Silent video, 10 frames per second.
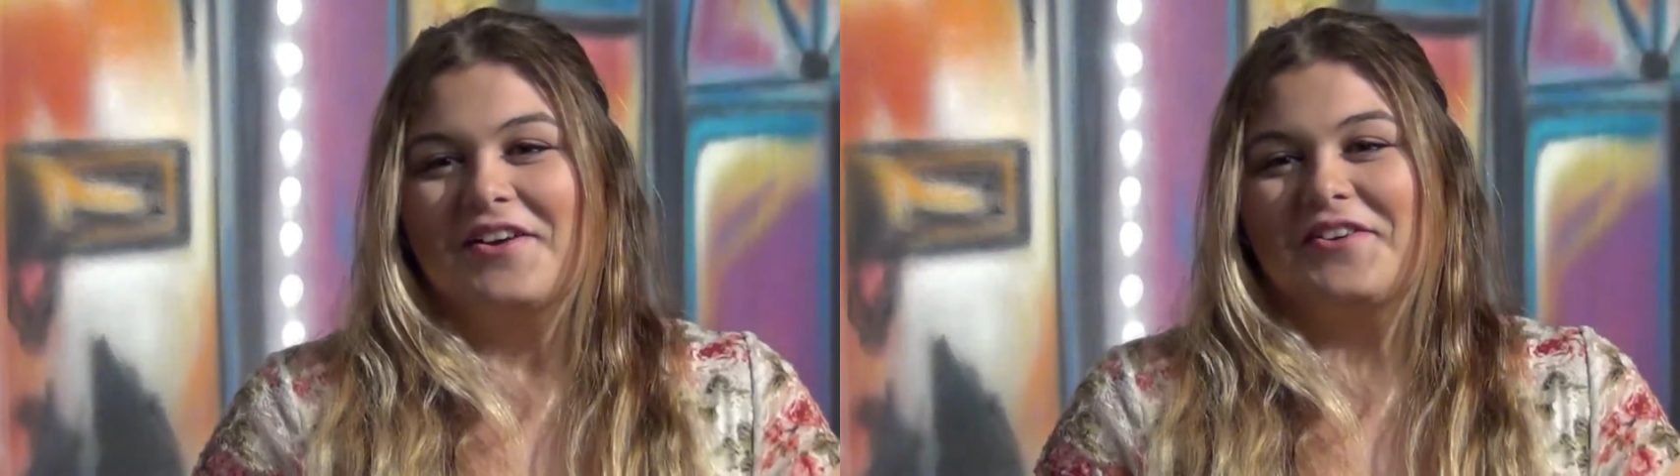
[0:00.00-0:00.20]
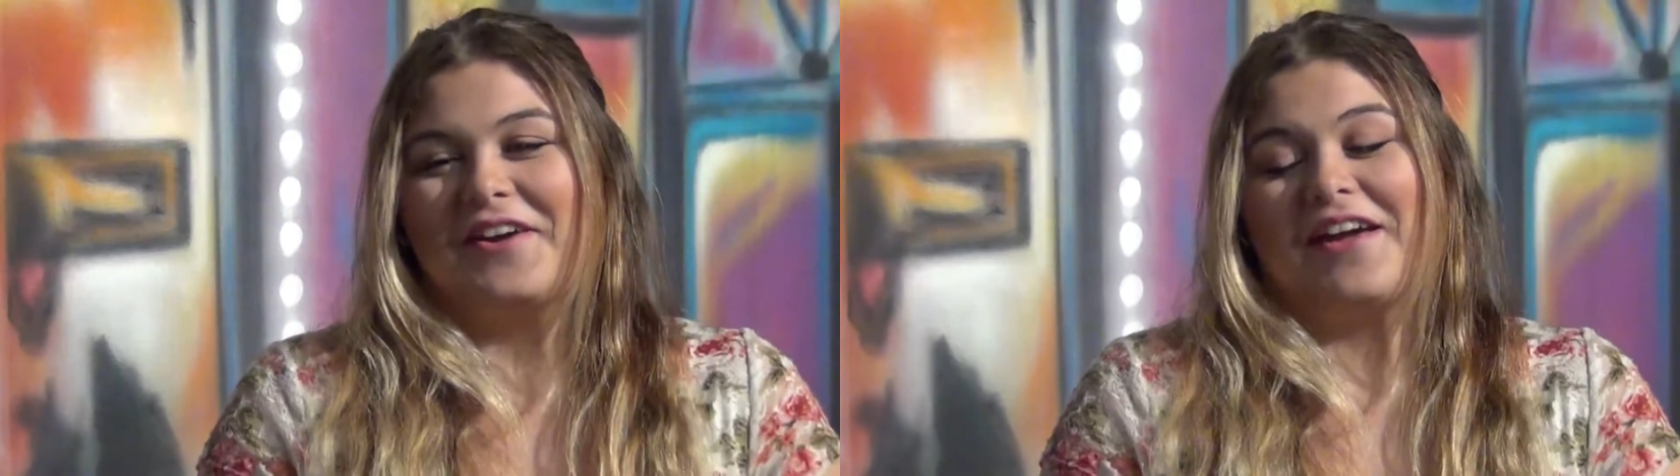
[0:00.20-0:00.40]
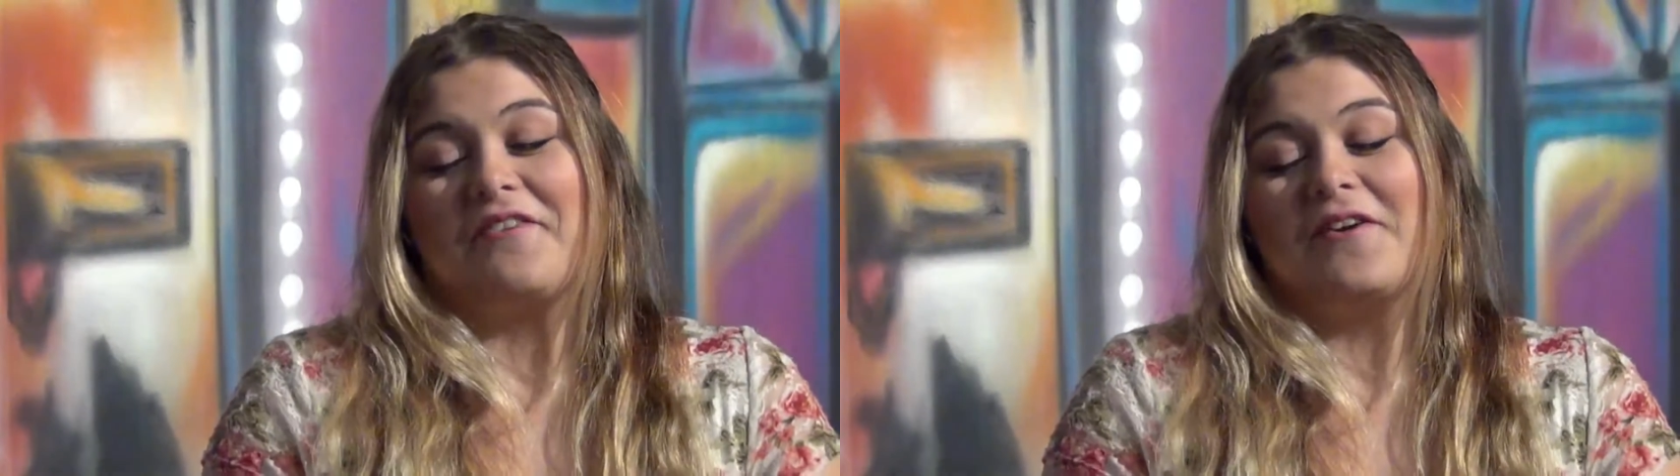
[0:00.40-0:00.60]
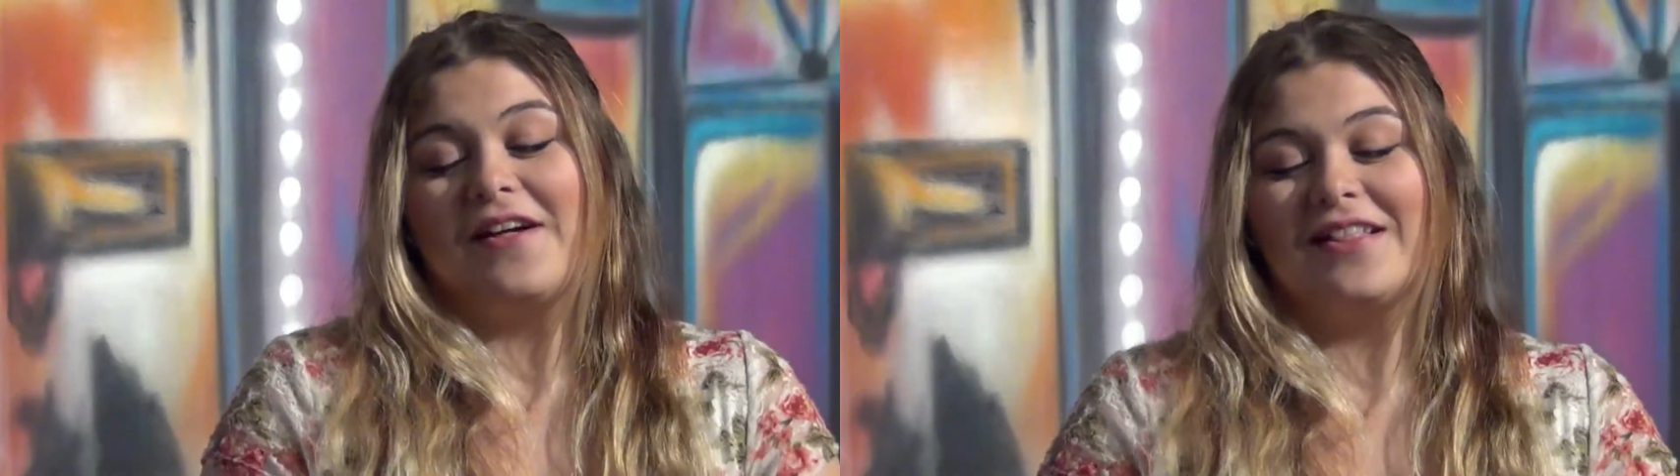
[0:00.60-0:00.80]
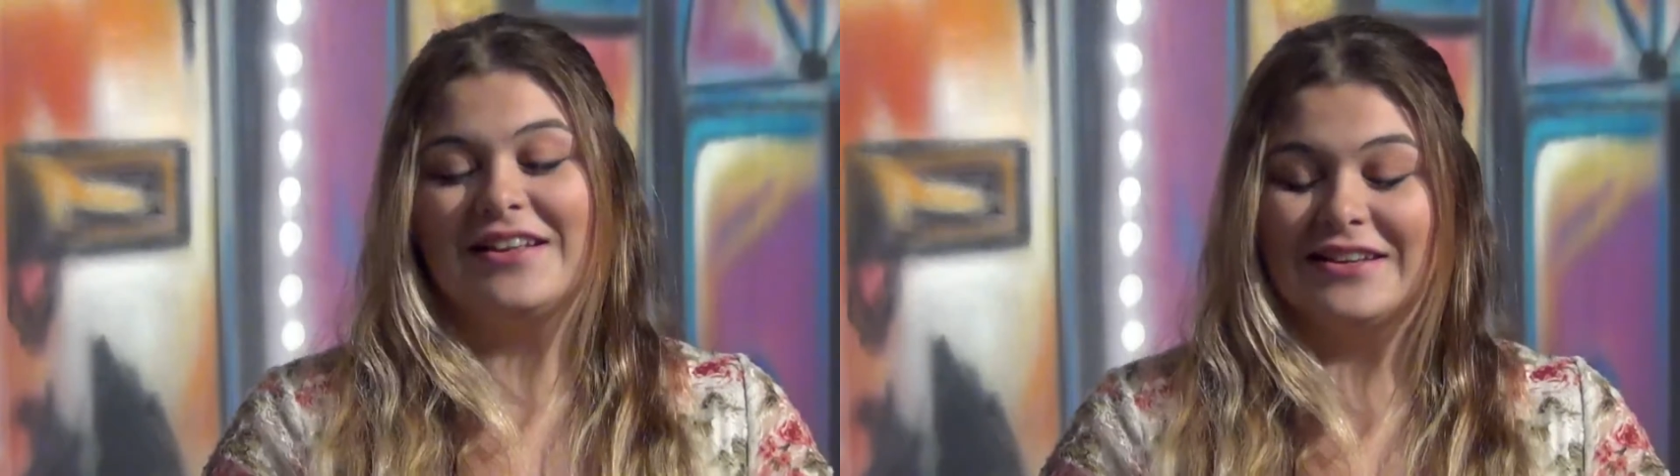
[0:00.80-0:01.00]
Okay,
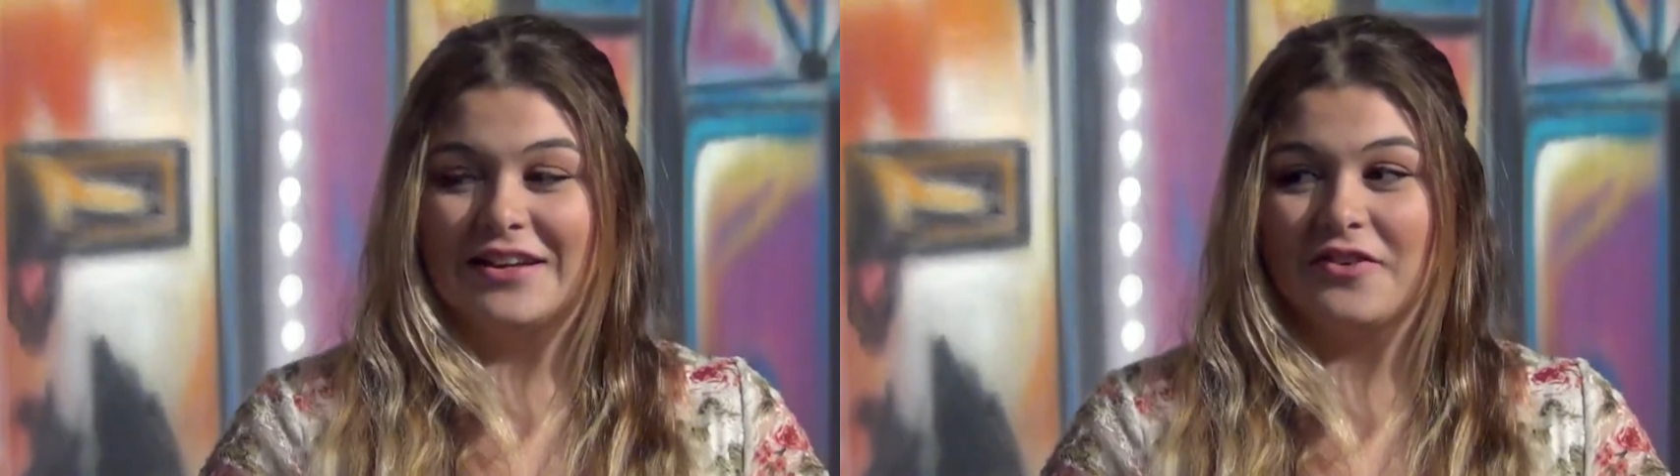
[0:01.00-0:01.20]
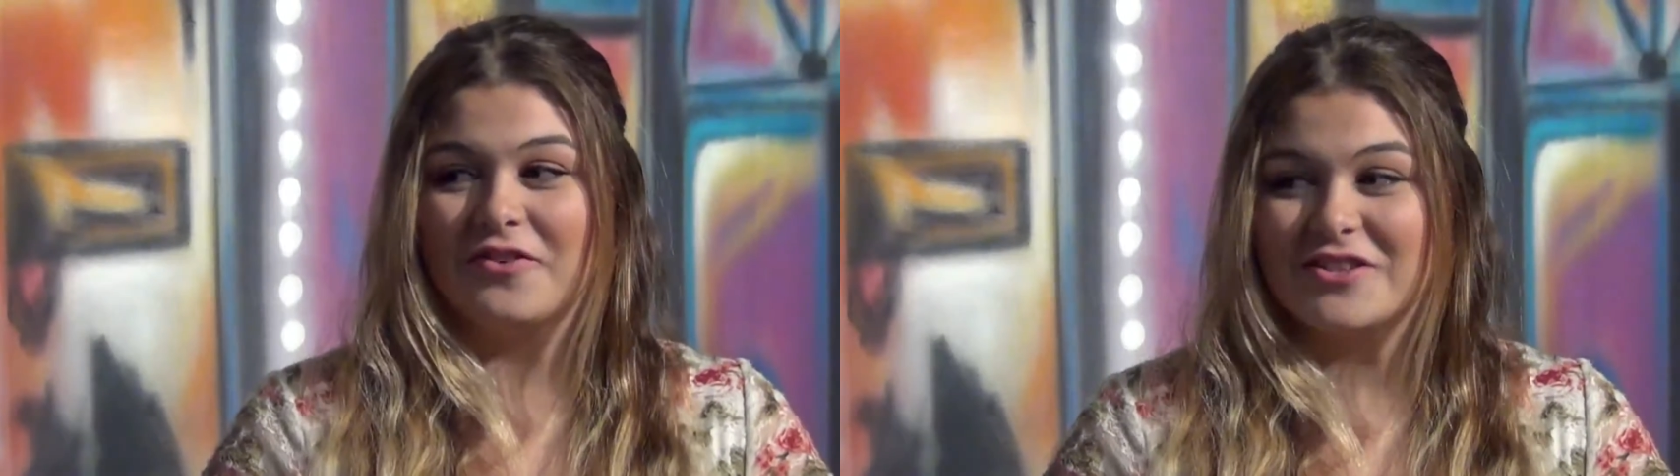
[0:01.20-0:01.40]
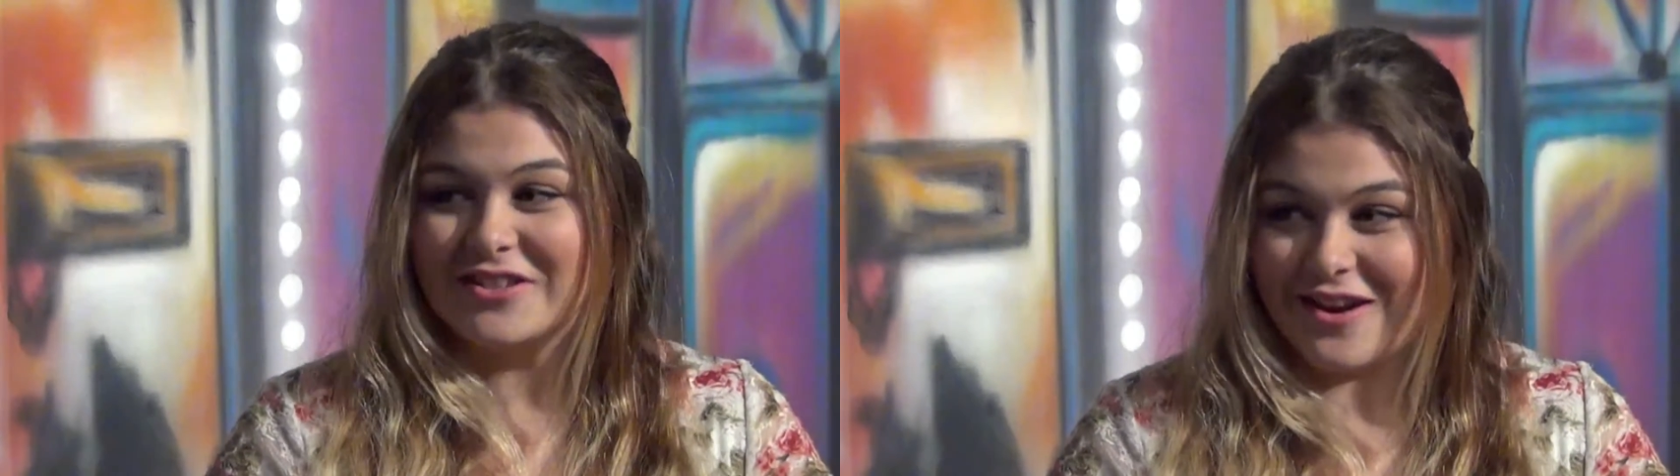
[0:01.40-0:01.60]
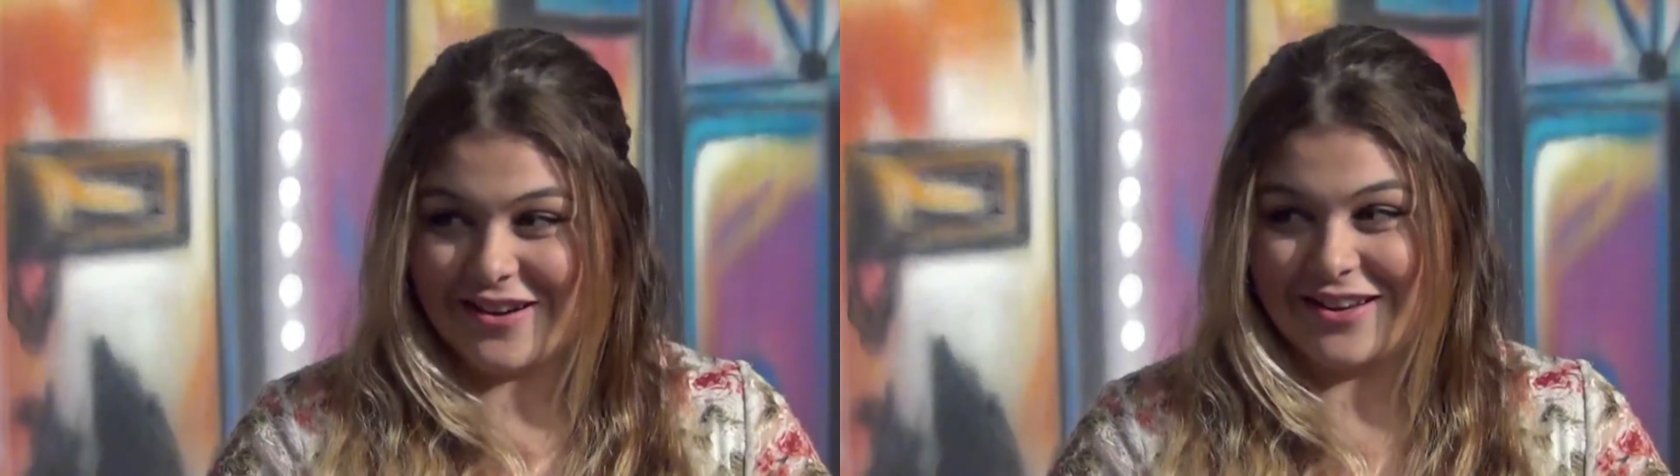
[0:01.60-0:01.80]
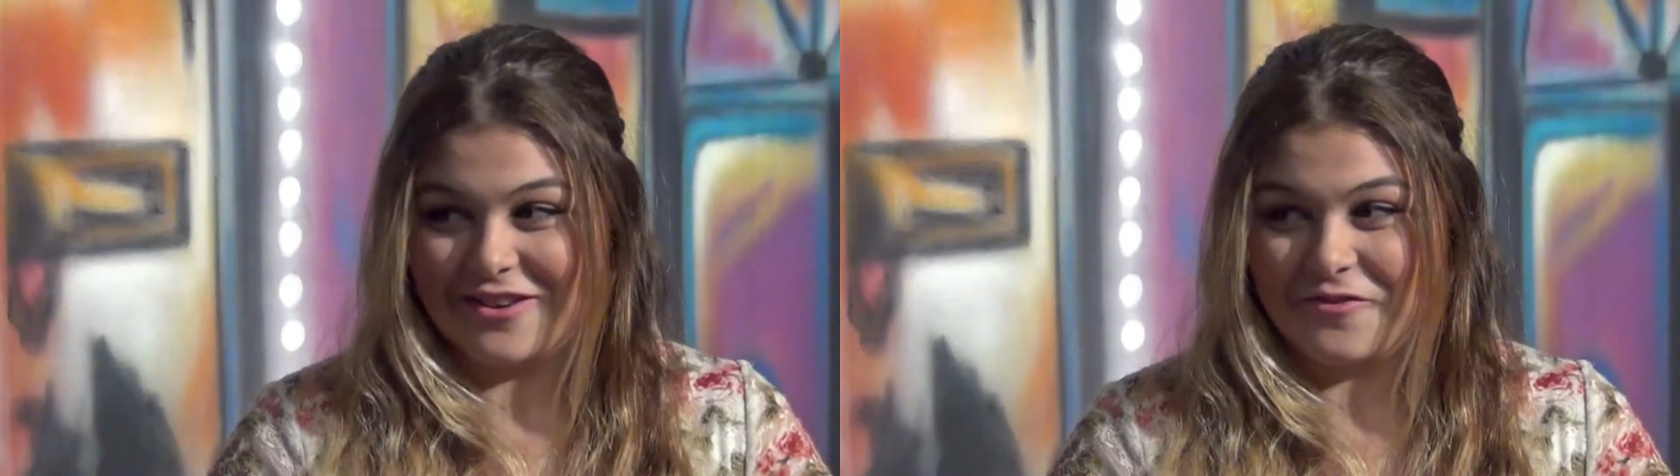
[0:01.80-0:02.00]
well, it first started